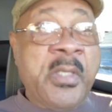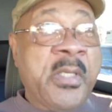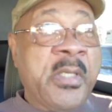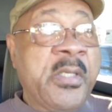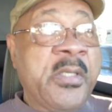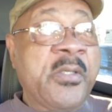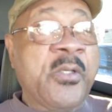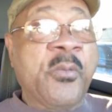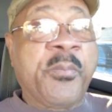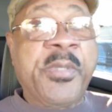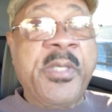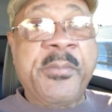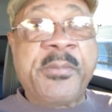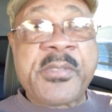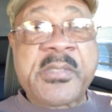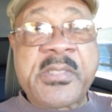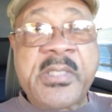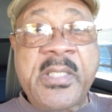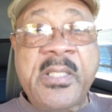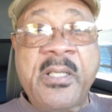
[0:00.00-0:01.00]
You know, people
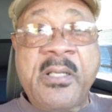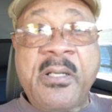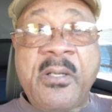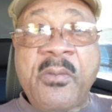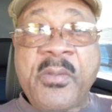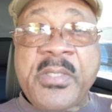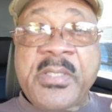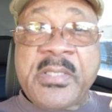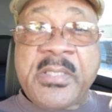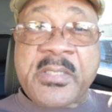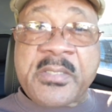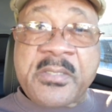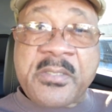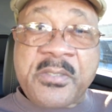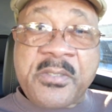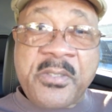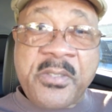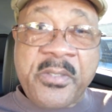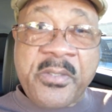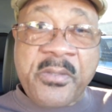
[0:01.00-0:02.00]
say always listen
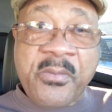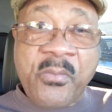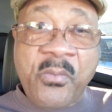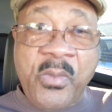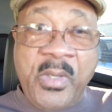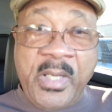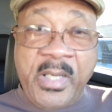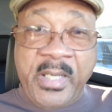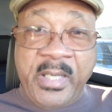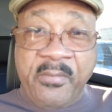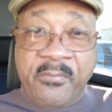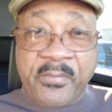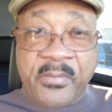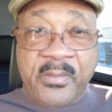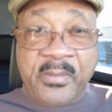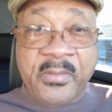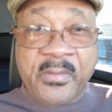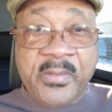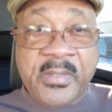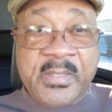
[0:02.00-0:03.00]
to your wife and
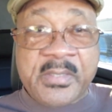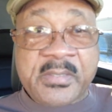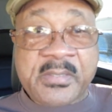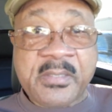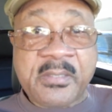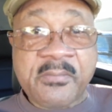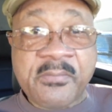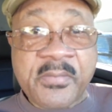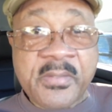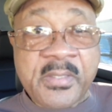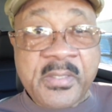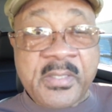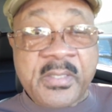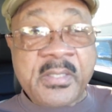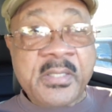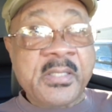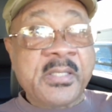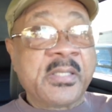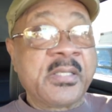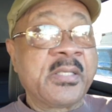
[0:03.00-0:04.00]
all that stuff,
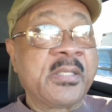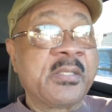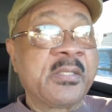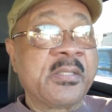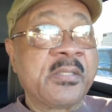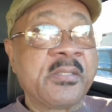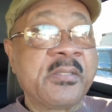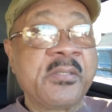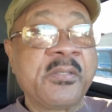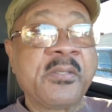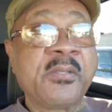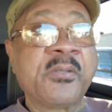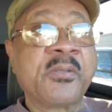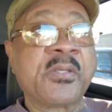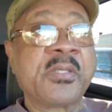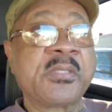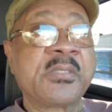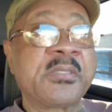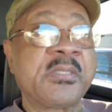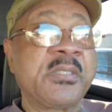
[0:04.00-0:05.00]
and you know,
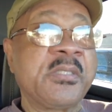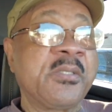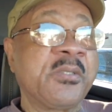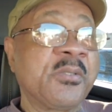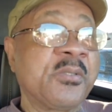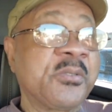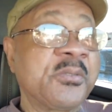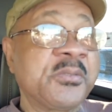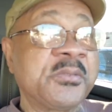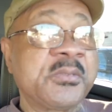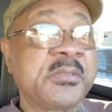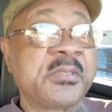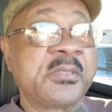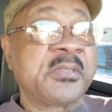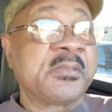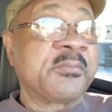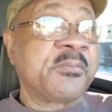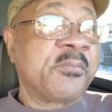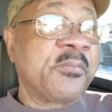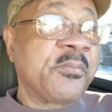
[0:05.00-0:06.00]
because she knows
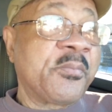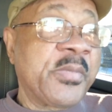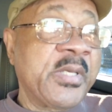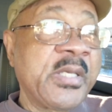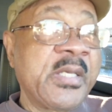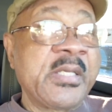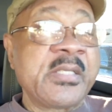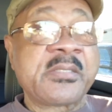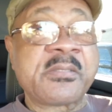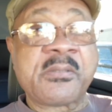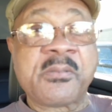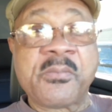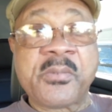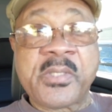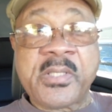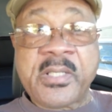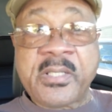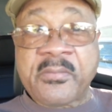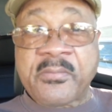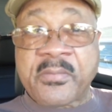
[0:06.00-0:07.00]
best or
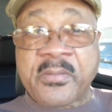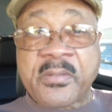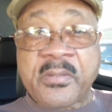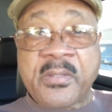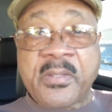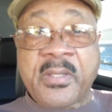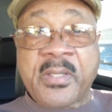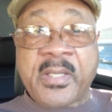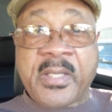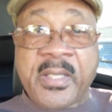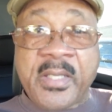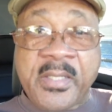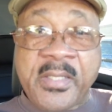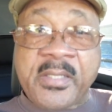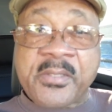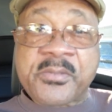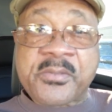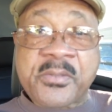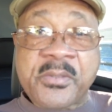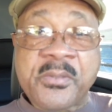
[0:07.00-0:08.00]
whatever, and
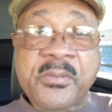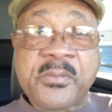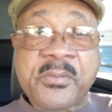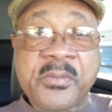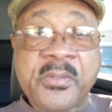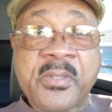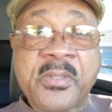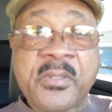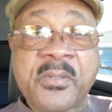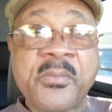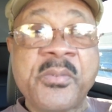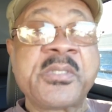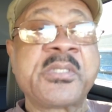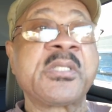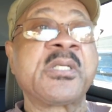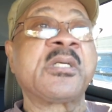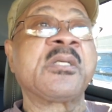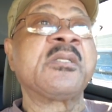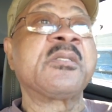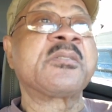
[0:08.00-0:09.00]
that's true. We
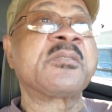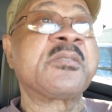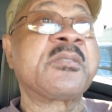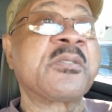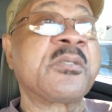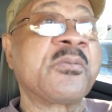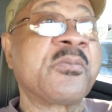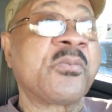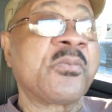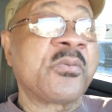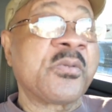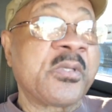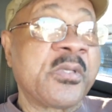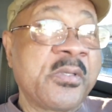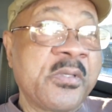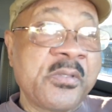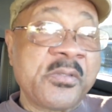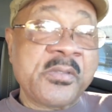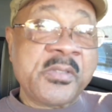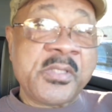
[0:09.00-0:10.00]
should all listen
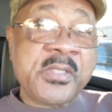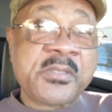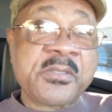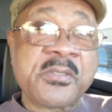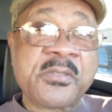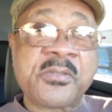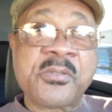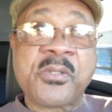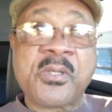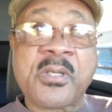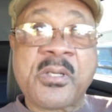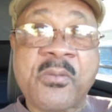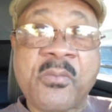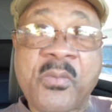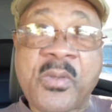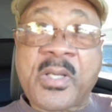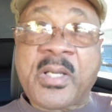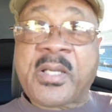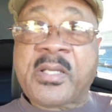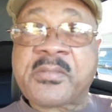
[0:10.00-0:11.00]
to our
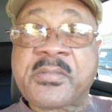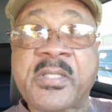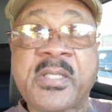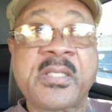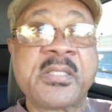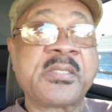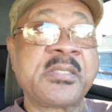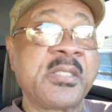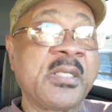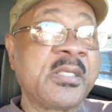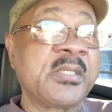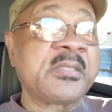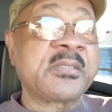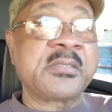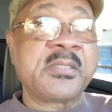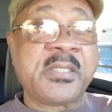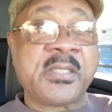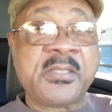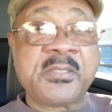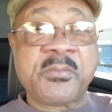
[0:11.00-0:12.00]
wives. They can tell us
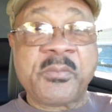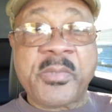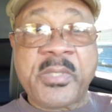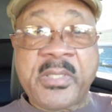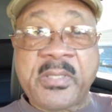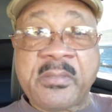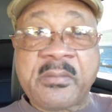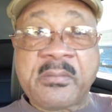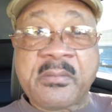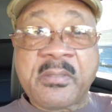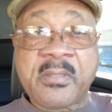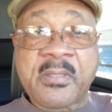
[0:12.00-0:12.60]
things, man.